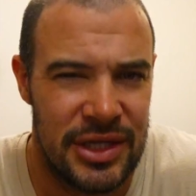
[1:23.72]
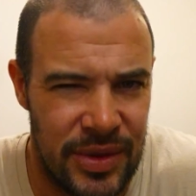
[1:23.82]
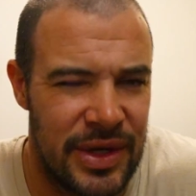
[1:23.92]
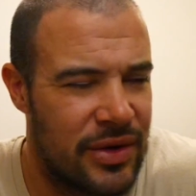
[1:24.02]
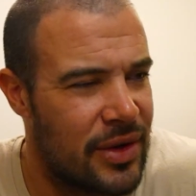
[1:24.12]

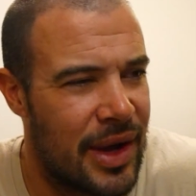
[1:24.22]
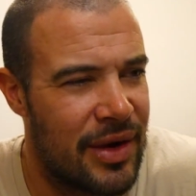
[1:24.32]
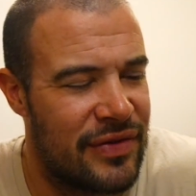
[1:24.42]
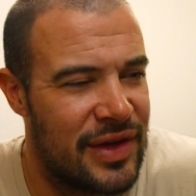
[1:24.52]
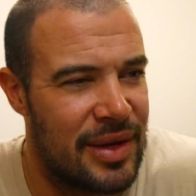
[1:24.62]
So I don't know how
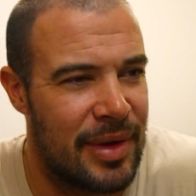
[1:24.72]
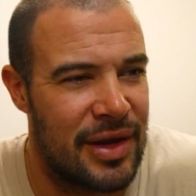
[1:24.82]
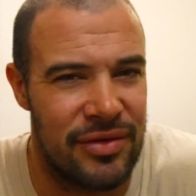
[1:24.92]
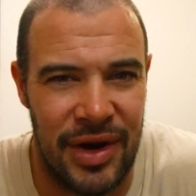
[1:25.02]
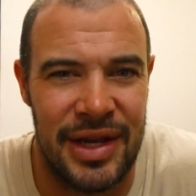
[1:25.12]
I feel
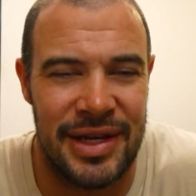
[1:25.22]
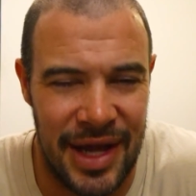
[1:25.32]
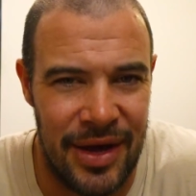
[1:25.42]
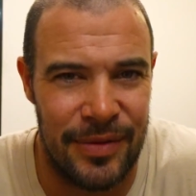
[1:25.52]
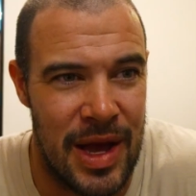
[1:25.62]
about it right
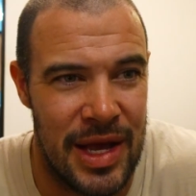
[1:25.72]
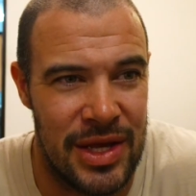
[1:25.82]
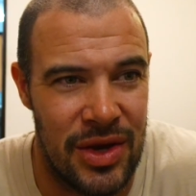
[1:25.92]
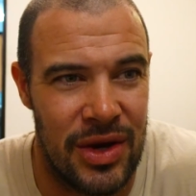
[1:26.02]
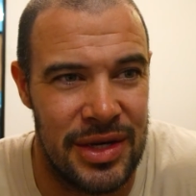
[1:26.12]
now. I
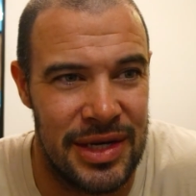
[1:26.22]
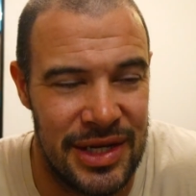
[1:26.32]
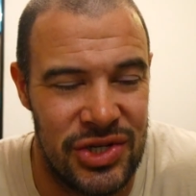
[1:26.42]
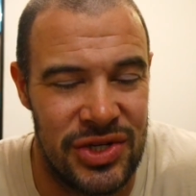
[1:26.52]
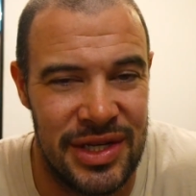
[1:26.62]
got
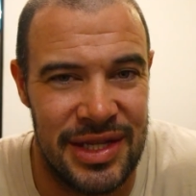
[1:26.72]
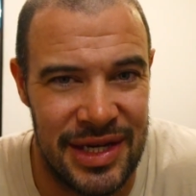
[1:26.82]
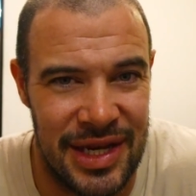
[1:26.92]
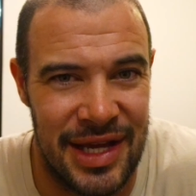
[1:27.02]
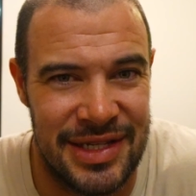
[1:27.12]
literally the
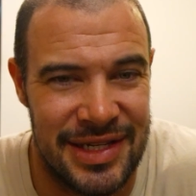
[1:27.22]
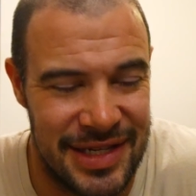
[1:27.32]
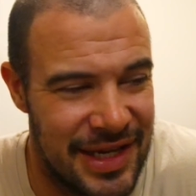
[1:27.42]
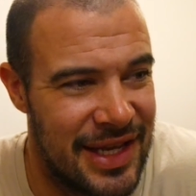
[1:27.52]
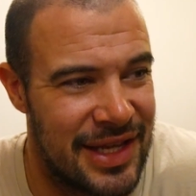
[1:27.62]
last
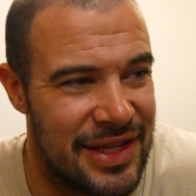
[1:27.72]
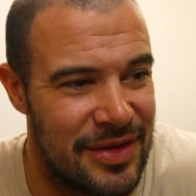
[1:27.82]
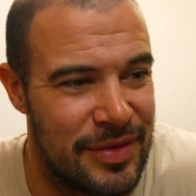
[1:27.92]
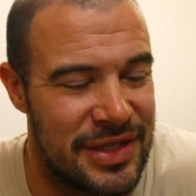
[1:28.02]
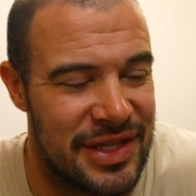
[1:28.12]
ticket
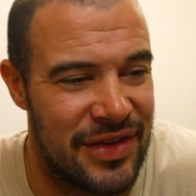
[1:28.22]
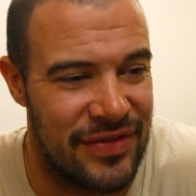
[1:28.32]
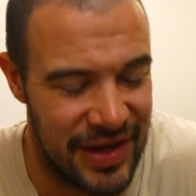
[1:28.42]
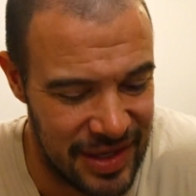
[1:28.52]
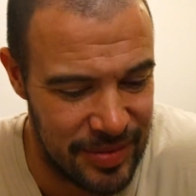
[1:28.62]
that was
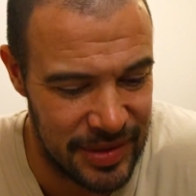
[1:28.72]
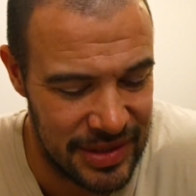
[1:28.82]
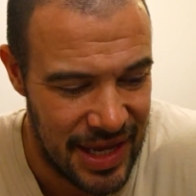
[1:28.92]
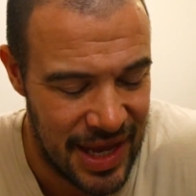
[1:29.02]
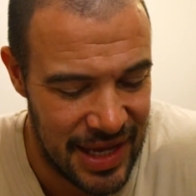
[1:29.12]

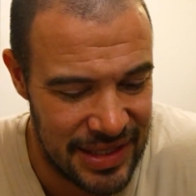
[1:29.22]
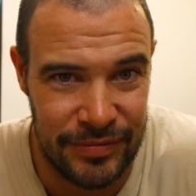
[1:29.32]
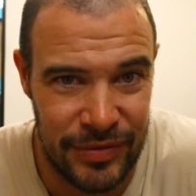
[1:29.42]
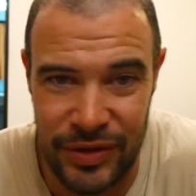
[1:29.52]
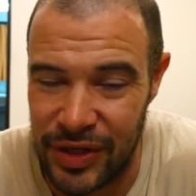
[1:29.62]
available,
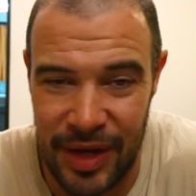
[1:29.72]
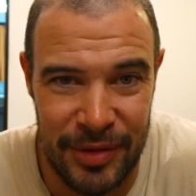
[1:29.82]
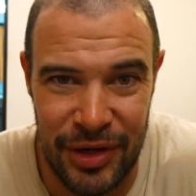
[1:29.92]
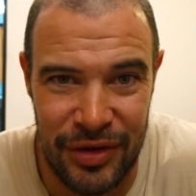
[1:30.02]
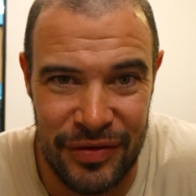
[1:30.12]
and you're
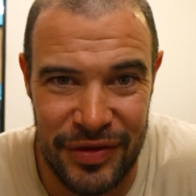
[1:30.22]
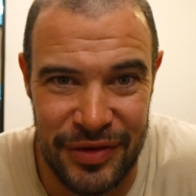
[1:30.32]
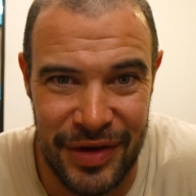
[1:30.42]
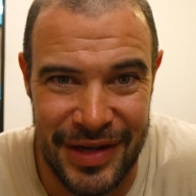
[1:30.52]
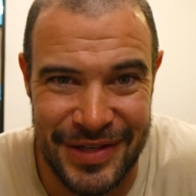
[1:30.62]
coming along for
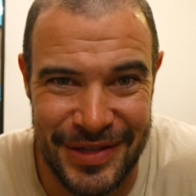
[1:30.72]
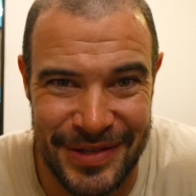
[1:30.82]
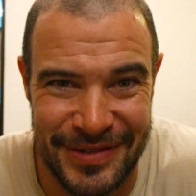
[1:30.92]
the ride too.